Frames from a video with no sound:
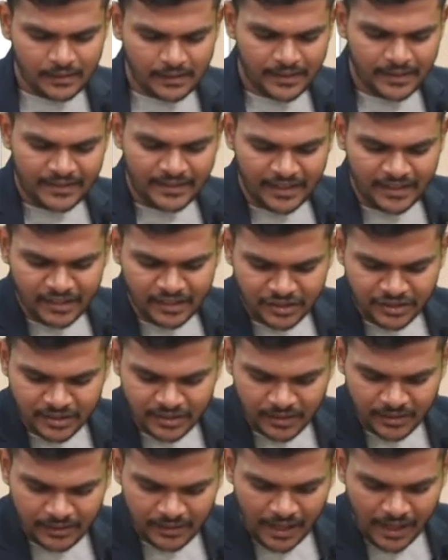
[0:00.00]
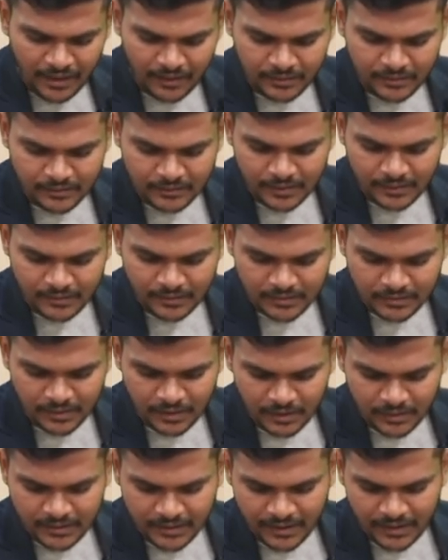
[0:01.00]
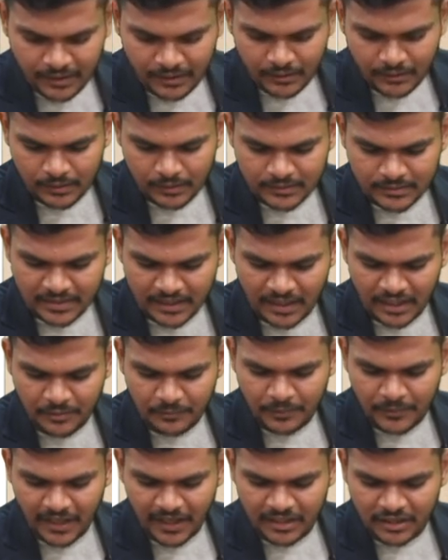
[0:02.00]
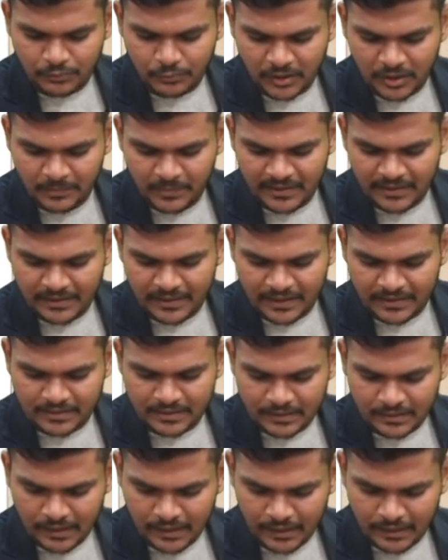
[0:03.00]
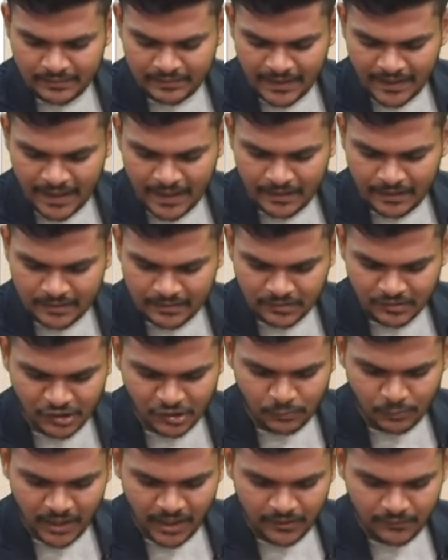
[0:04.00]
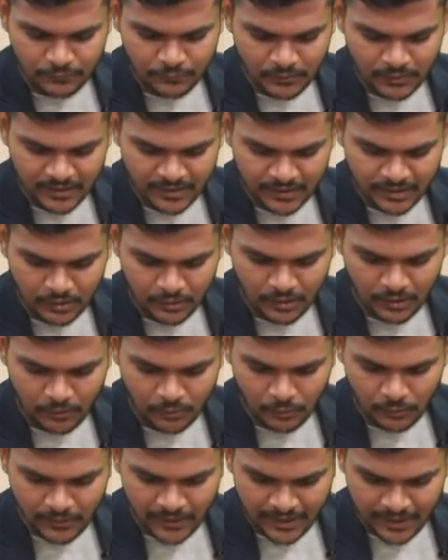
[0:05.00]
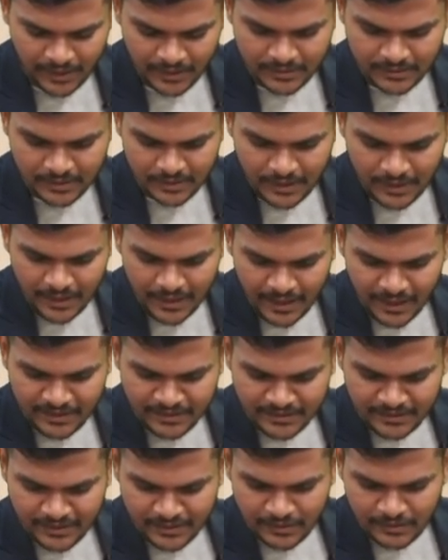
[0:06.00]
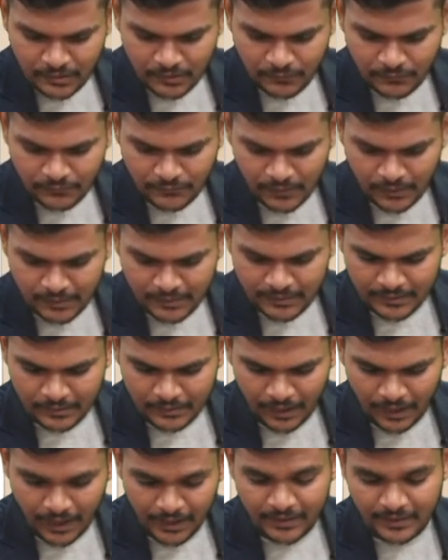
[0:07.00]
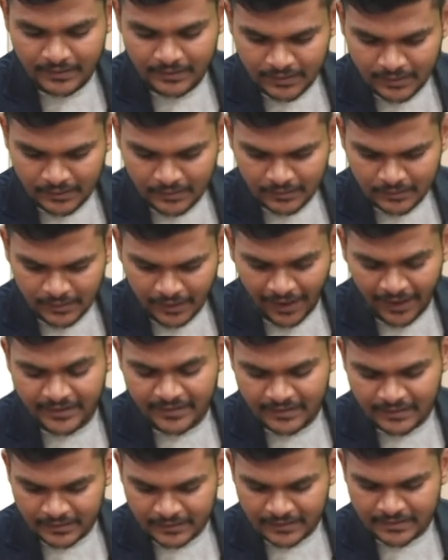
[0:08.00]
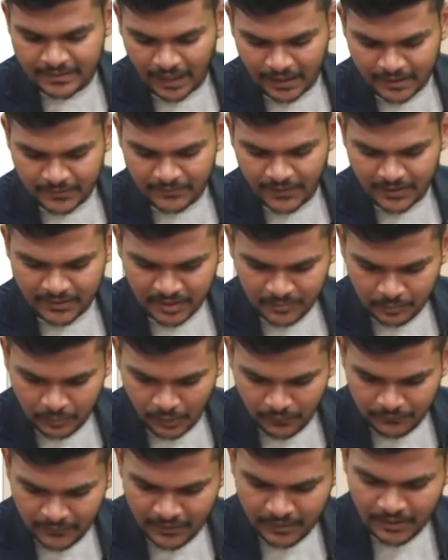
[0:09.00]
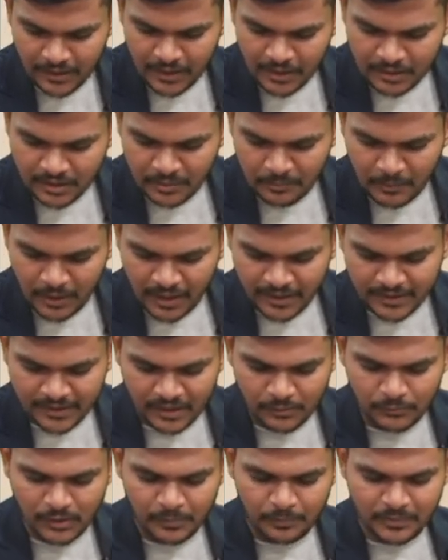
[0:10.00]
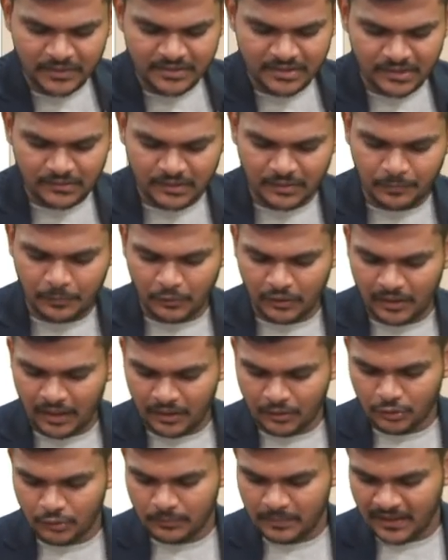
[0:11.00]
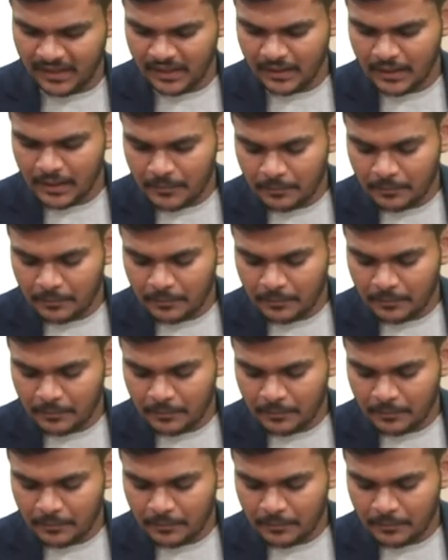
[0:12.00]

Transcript: in addition, as the resulting selling price will be less than is required, fully recover overheads and yield of a satisfactory profit, the market will perceive the product to be